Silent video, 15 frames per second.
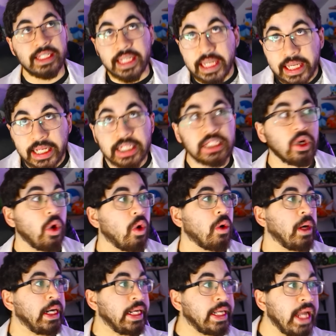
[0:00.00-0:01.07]
eat or
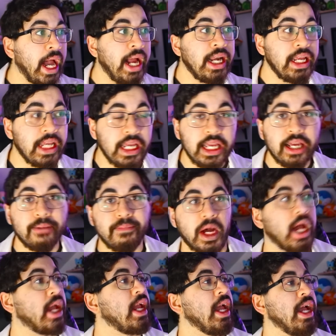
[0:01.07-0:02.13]
get eaten
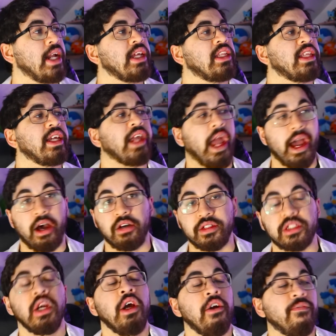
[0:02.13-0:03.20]
by anything else.
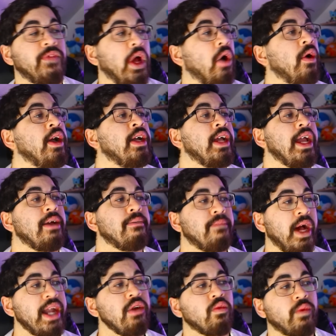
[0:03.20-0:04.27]
Though, it
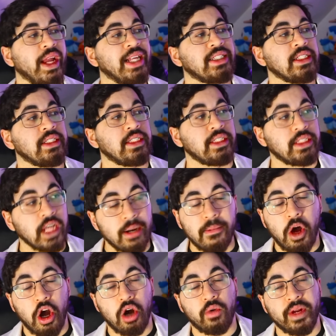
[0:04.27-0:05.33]
might raise some
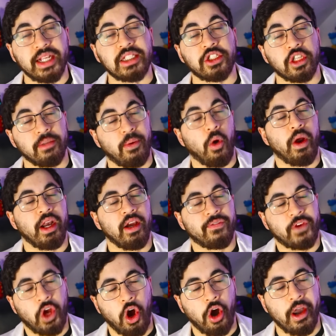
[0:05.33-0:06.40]
heart rates to the point of
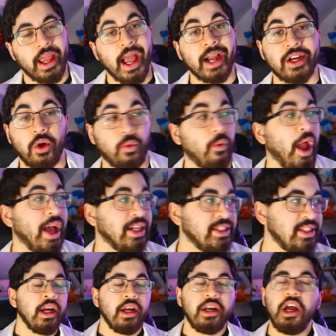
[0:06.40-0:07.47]
cardiac
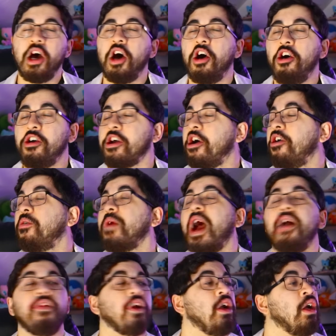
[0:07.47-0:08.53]
arrest. No,
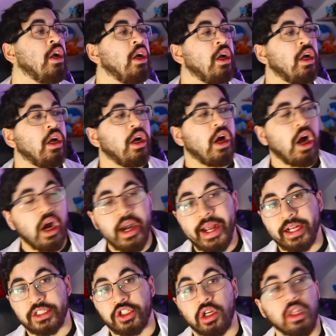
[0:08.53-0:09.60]
rather, our
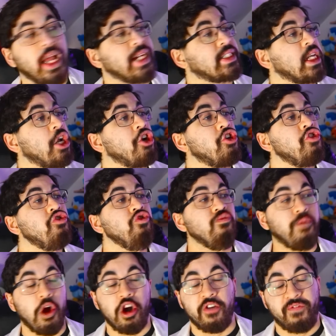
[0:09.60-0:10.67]
answer lies in a new
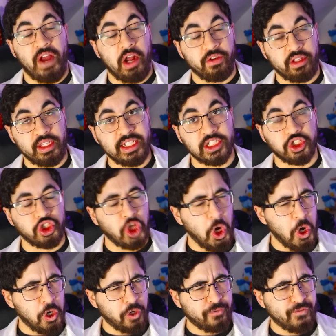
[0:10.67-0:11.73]
bird found in these
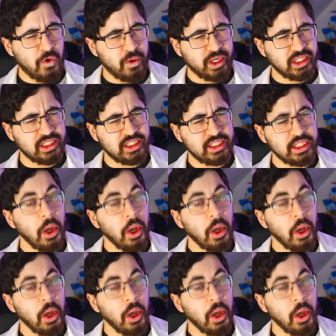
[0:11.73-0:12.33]
dark forests,